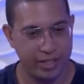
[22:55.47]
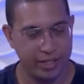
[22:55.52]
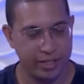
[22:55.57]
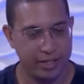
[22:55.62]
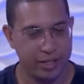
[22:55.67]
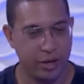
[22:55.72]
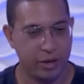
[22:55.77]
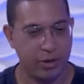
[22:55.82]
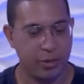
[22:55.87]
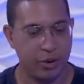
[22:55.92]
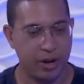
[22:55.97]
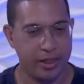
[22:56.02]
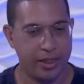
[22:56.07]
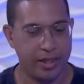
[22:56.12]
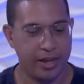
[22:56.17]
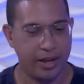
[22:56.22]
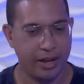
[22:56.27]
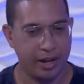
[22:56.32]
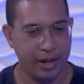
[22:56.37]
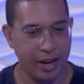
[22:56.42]
So I
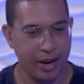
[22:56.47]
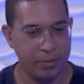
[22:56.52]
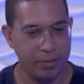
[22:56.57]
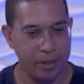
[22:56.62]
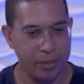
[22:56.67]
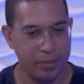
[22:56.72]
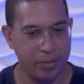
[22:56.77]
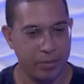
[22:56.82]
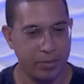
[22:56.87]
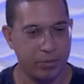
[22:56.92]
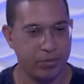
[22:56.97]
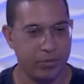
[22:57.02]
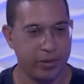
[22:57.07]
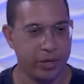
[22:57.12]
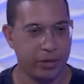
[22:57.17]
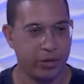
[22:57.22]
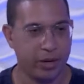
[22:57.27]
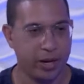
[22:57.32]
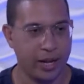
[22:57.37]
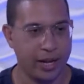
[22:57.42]
think a lot of people
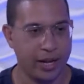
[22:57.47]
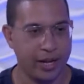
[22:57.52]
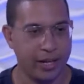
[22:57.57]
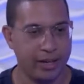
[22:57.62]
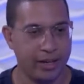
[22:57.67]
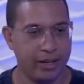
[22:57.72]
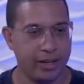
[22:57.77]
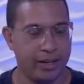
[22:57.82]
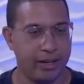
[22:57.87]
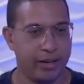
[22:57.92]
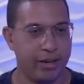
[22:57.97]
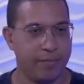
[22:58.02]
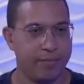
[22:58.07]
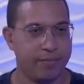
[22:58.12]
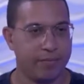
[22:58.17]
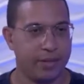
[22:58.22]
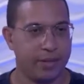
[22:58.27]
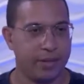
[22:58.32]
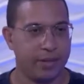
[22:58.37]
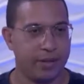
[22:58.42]
feel like
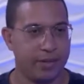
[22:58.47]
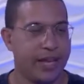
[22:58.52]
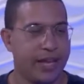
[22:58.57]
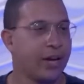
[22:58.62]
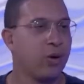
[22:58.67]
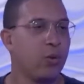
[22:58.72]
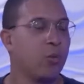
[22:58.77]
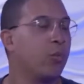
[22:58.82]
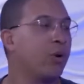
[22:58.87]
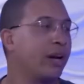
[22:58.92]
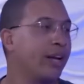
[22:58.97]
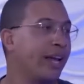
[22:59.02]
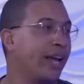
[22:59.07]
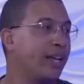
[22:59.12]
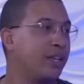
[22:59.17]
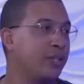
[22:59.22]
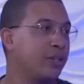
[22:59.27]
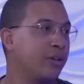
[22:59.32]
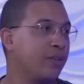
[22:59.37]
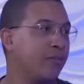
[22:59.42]
they don't want to get
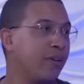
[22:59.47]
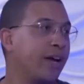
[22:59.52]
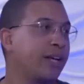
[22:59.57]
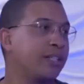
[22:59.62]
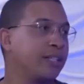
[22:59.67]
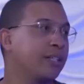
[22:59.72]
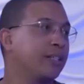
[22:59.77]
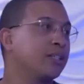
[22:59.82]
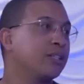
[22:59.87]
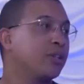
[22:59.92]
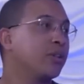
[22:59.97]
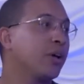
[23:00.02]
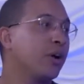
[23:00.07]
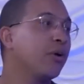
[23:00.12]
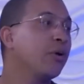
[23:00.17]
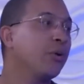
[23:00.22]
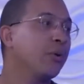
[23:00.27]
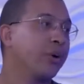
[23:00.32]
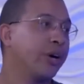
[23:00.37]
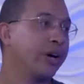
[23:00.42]
into investing until they're
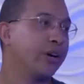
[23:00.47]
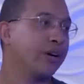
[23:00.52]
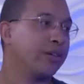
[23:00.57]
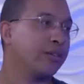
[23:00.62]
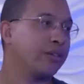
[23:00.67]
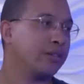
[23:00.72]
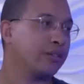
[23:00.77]
older.